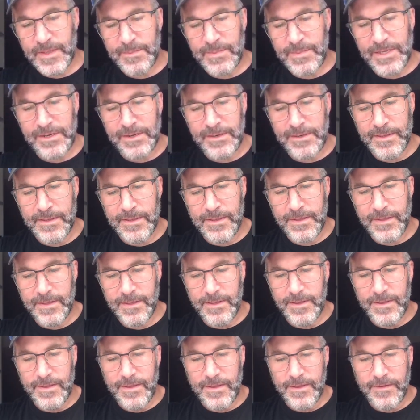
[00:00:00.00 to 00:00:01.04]
I mean,
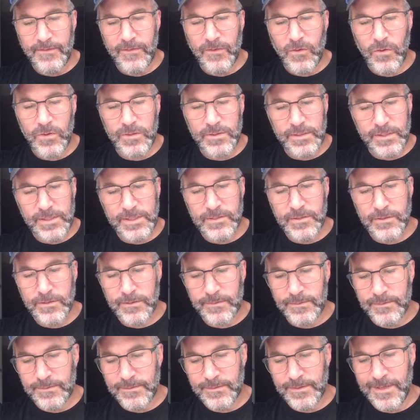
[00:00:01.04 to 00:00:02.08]
of course these
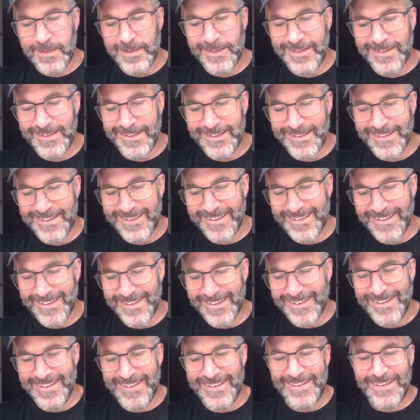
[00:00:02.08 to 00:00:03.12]
are,
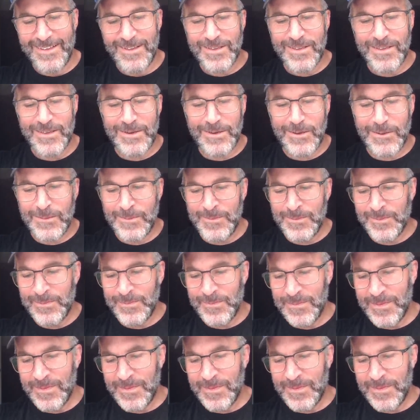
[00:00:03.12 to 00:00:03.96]
you know,